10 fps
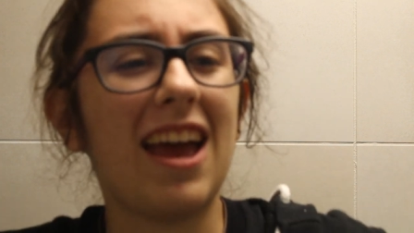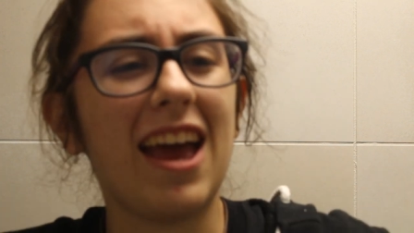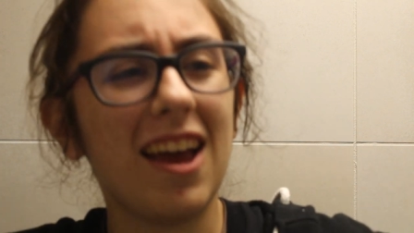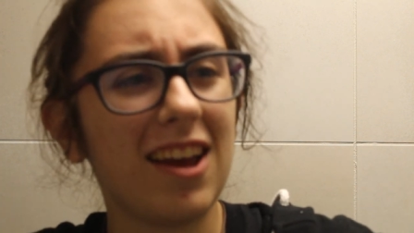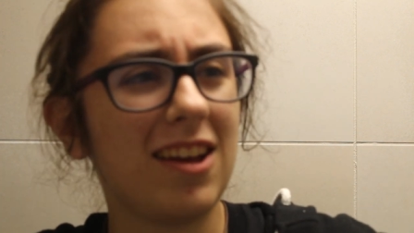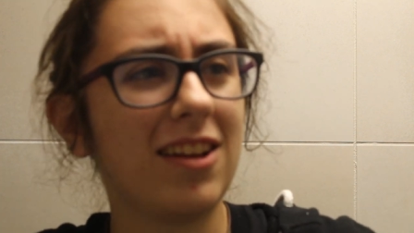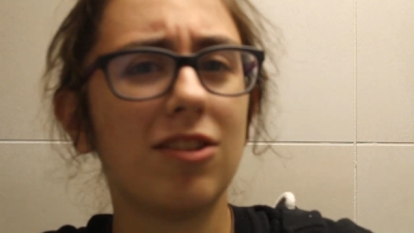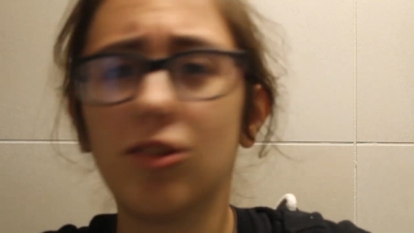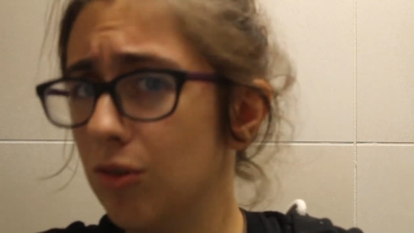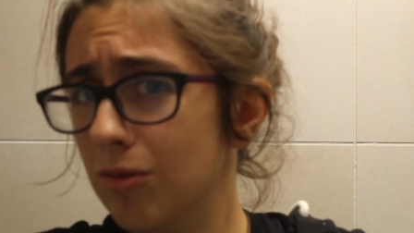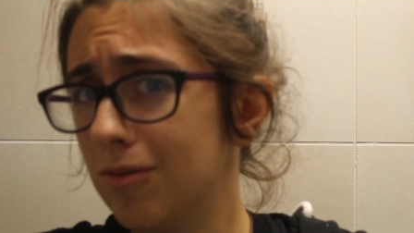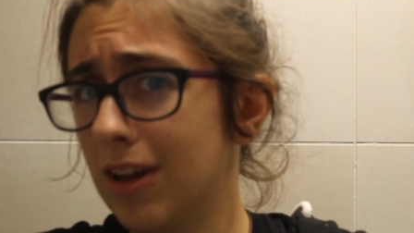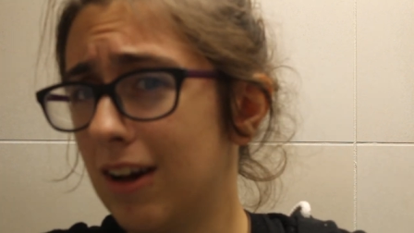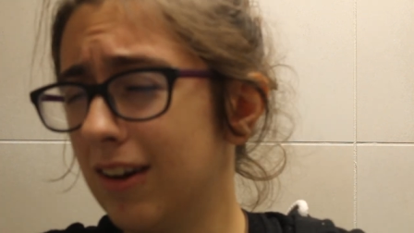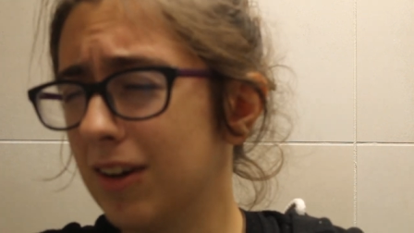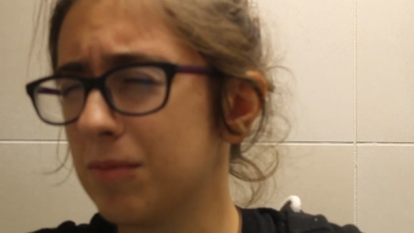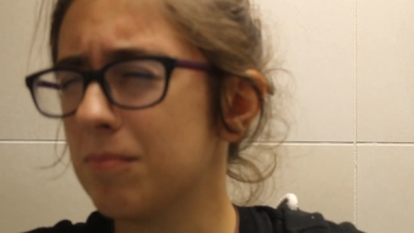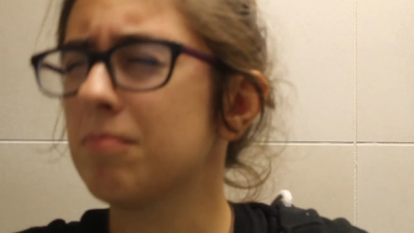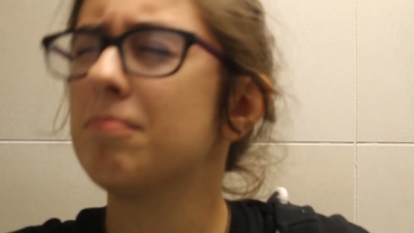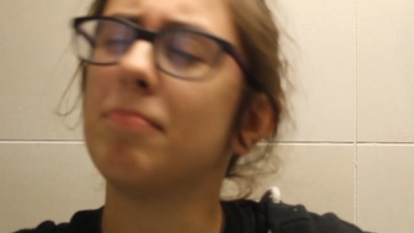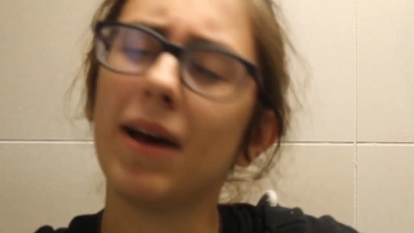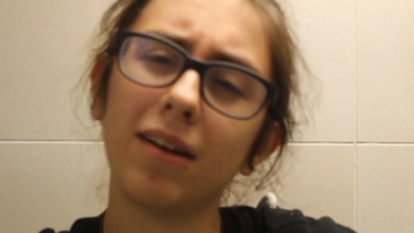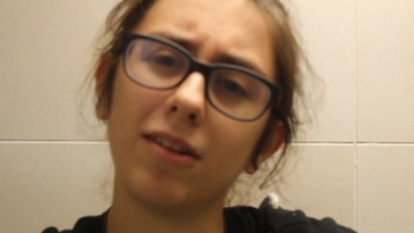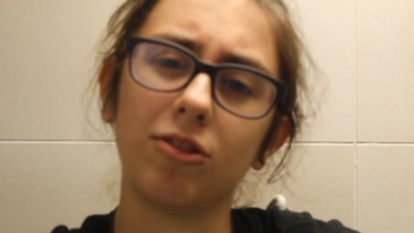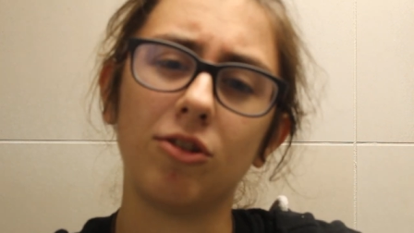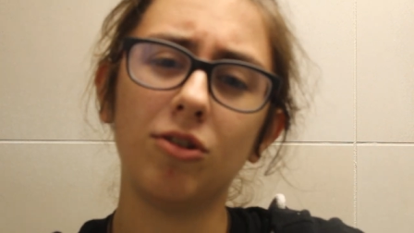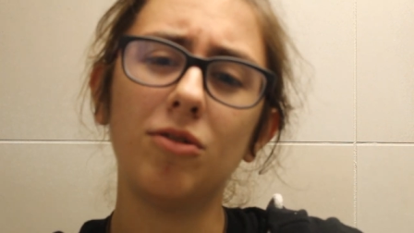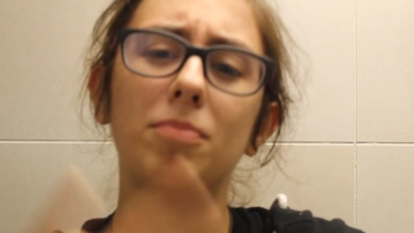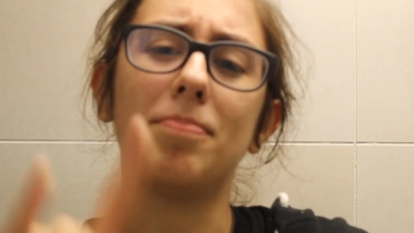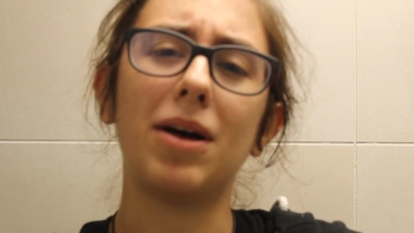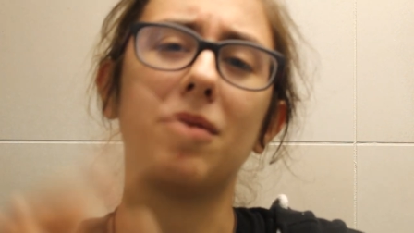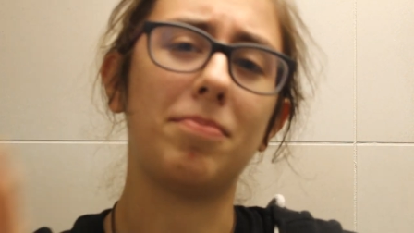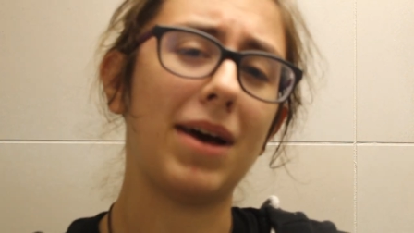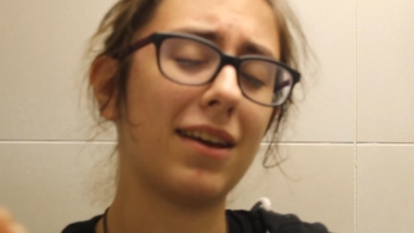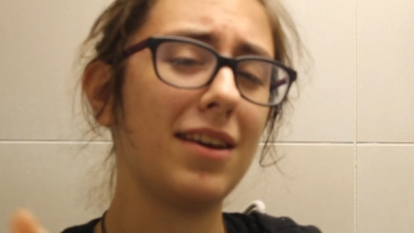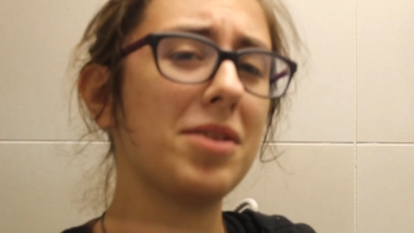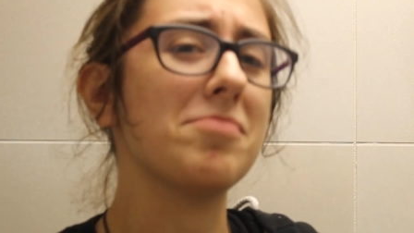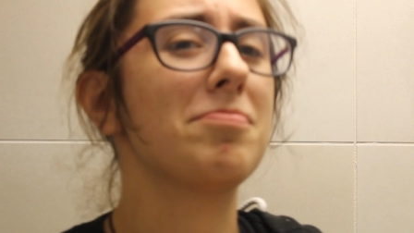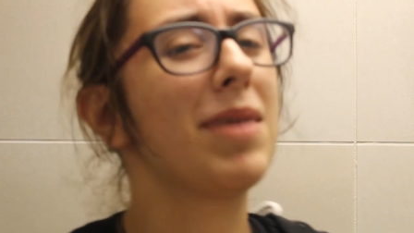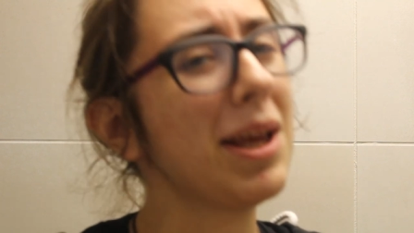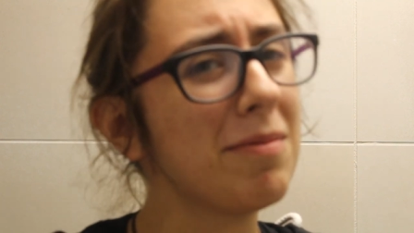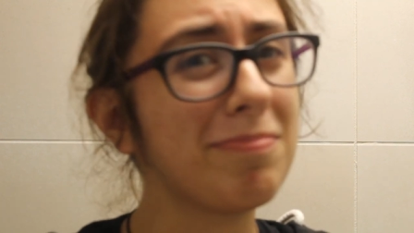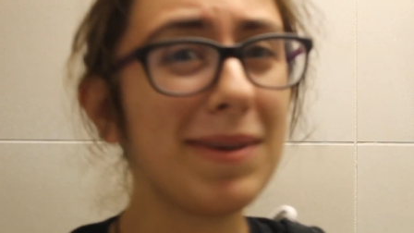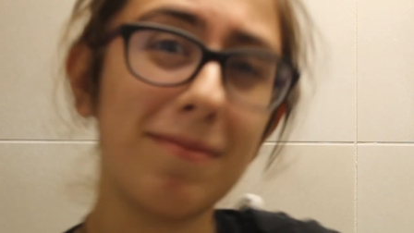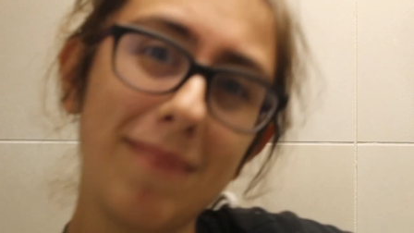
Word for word: and two-time belt, two belt Becky might be